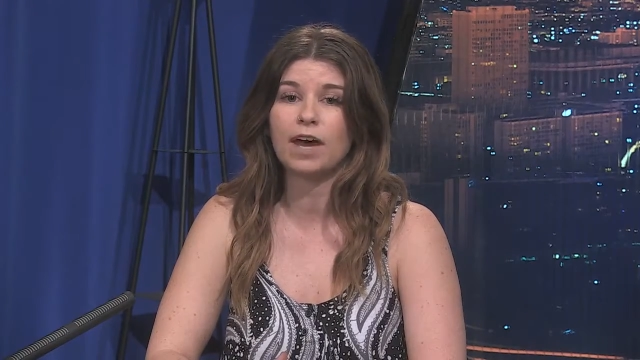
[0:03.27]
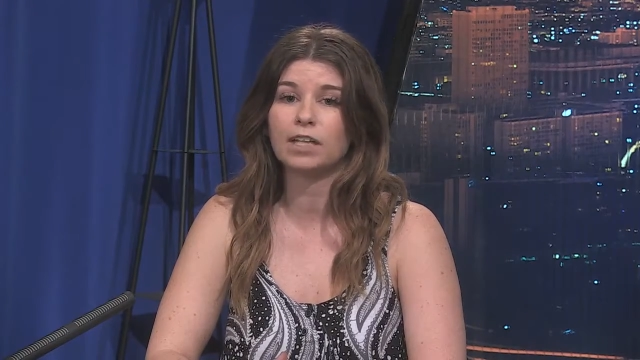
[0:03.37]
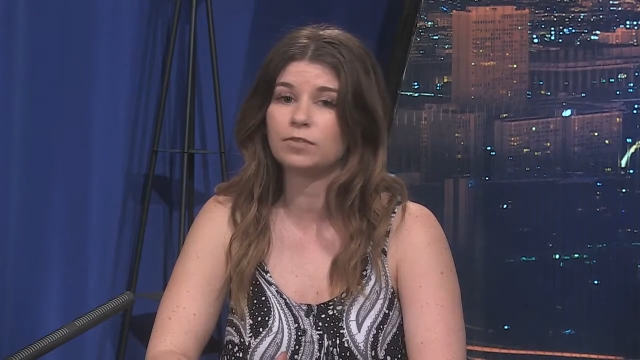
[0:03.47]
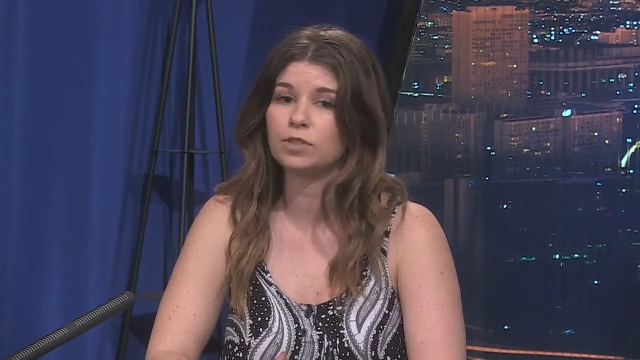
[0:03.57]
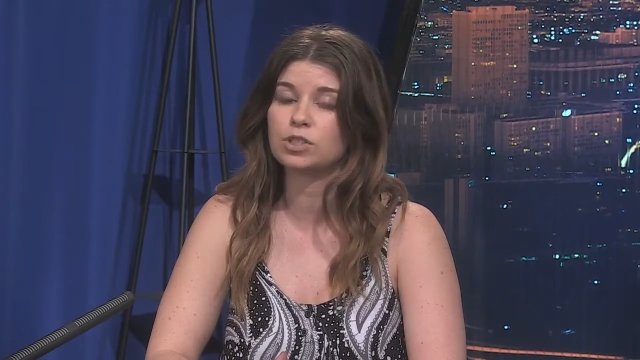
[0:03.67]

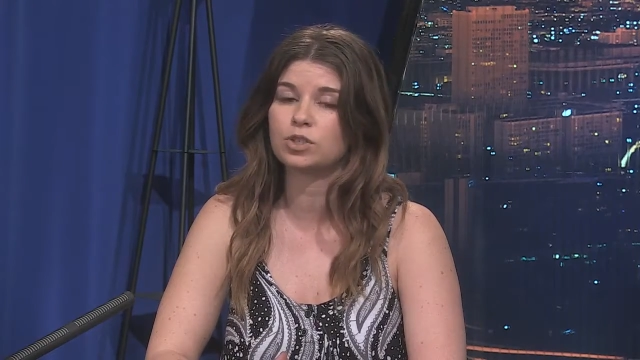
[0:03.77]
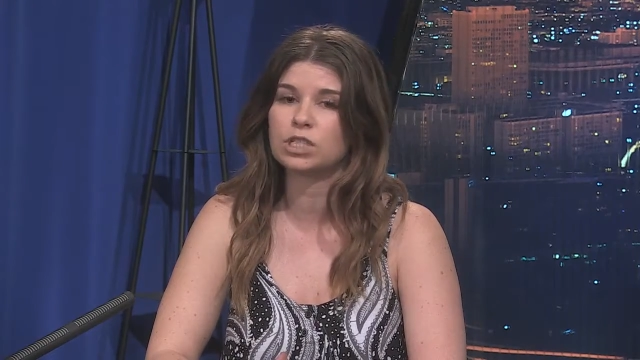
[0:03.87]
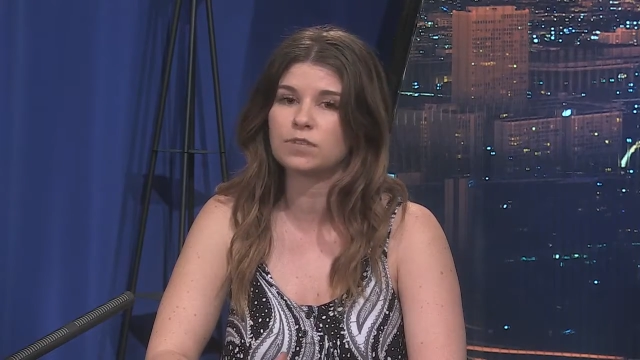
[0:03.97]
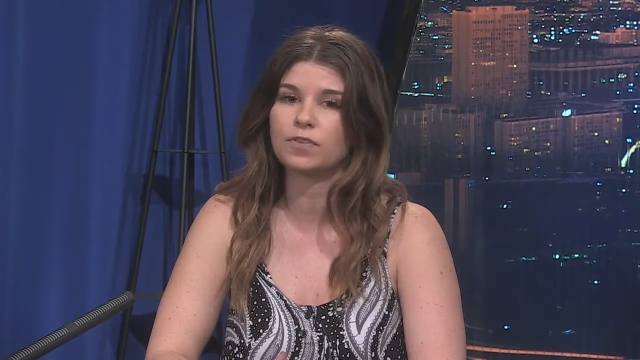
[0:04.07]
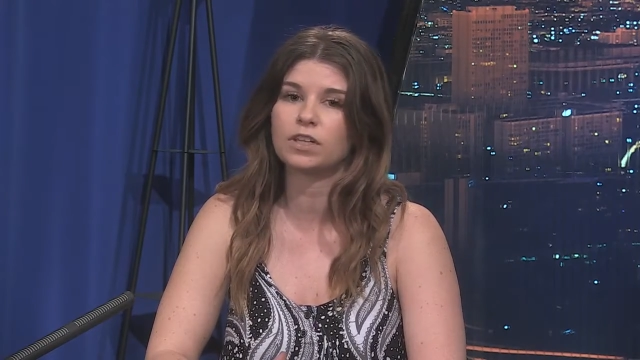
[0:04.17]
Valley View's
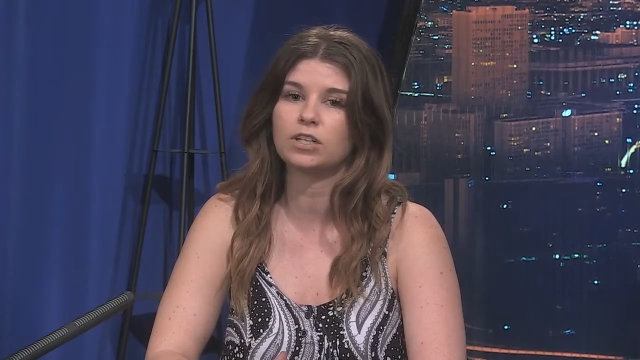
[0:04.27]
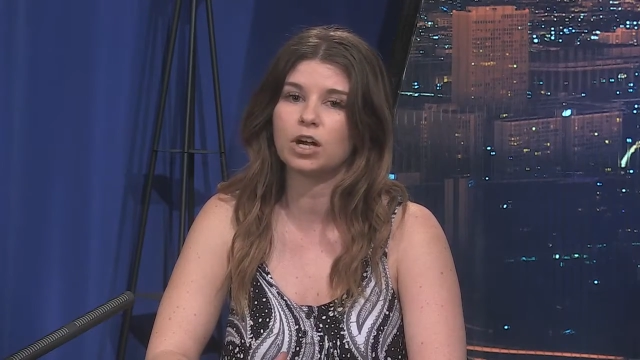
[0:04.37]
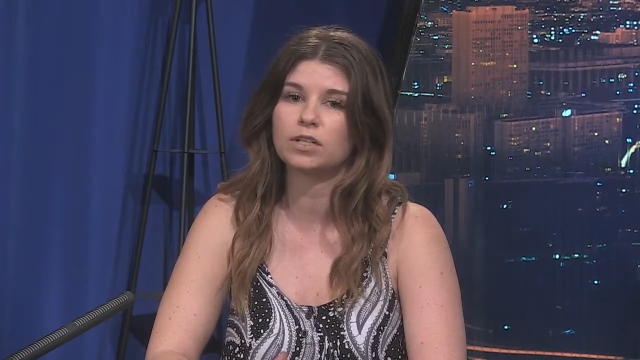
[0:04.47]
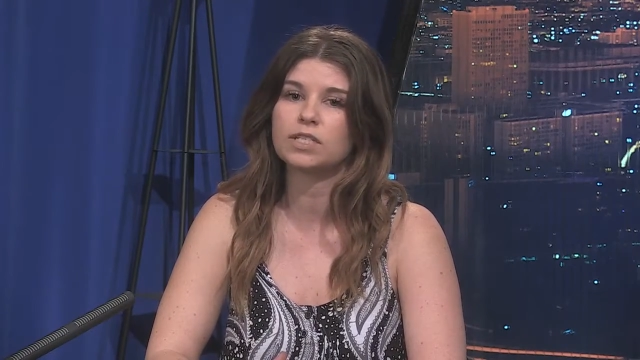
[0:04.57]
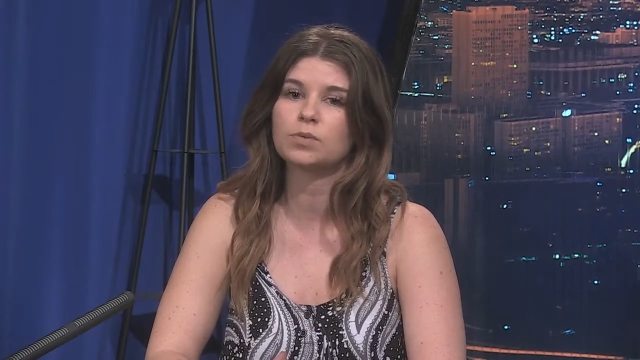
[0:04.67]
Christopher
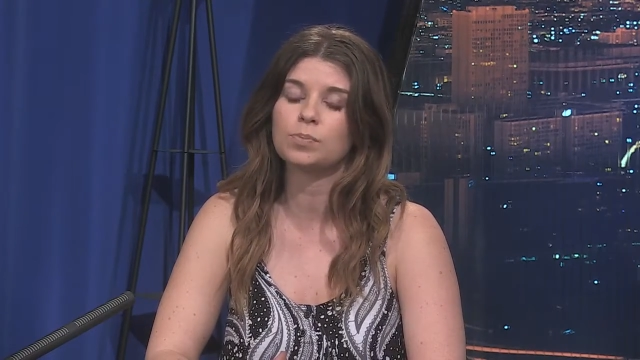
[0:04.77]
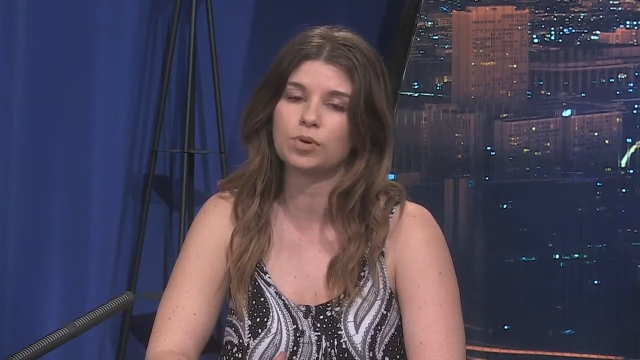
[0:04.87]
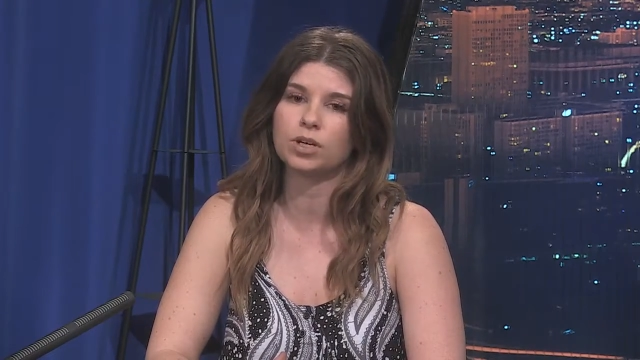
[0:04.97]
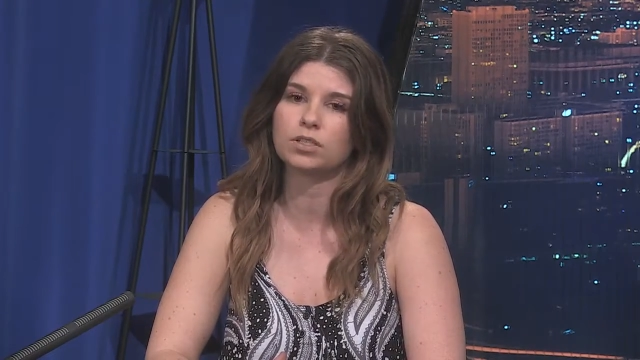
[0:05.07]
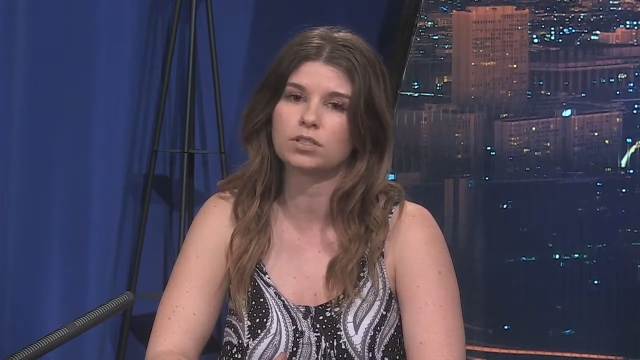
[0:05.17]
Linares
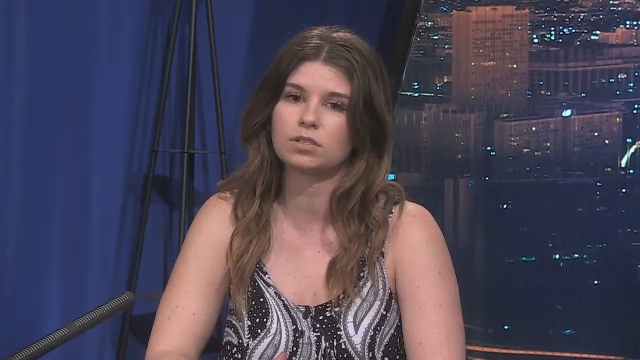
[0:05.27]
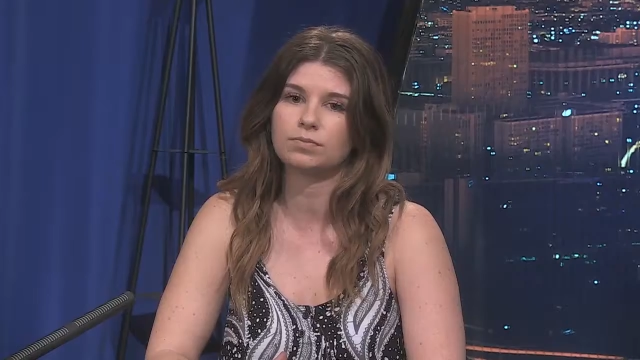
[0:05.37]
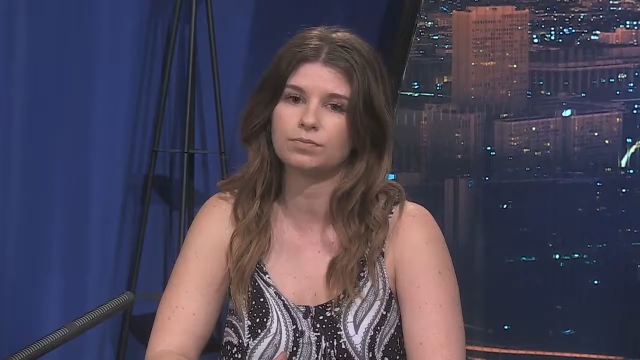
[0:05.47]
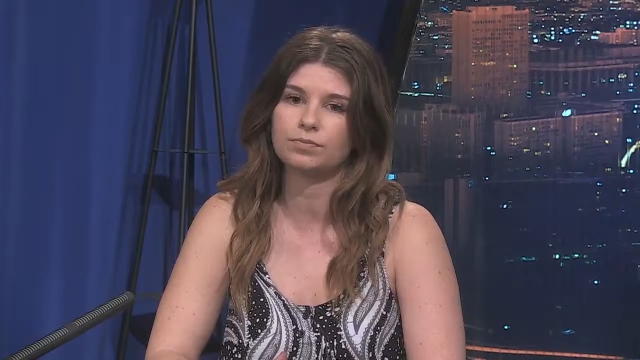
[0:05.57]
reports.